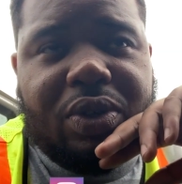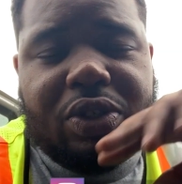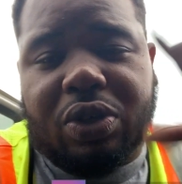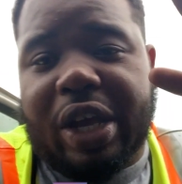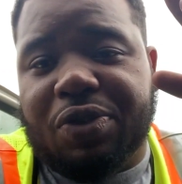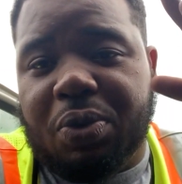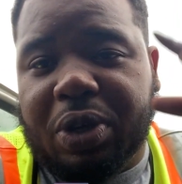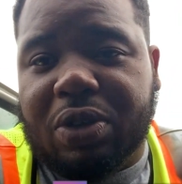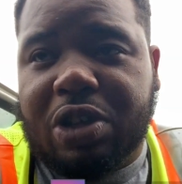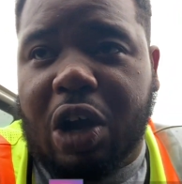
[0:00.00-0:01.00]
So that's what we're
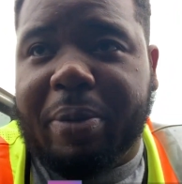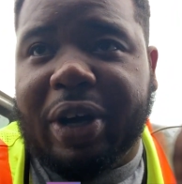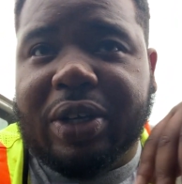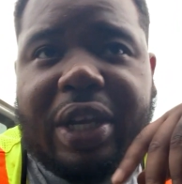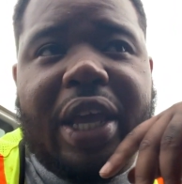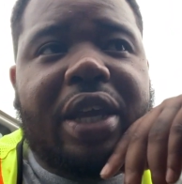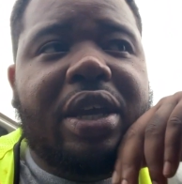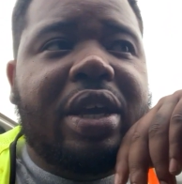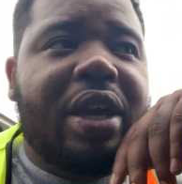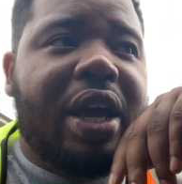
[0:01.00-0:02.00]
gonna talk about today.
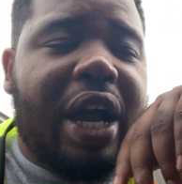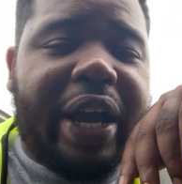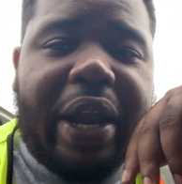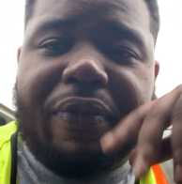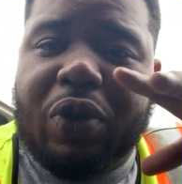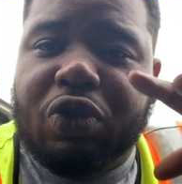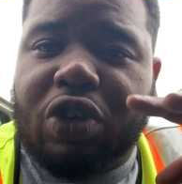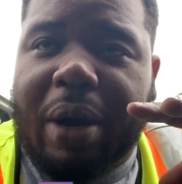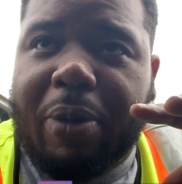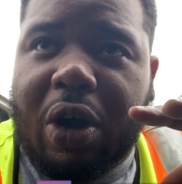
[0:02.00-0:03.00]
I got a few
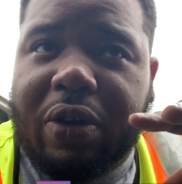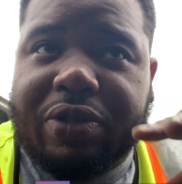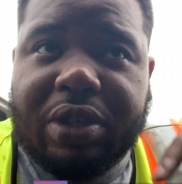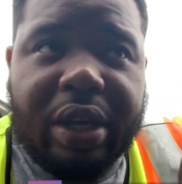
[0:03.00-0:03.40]
drop-offs.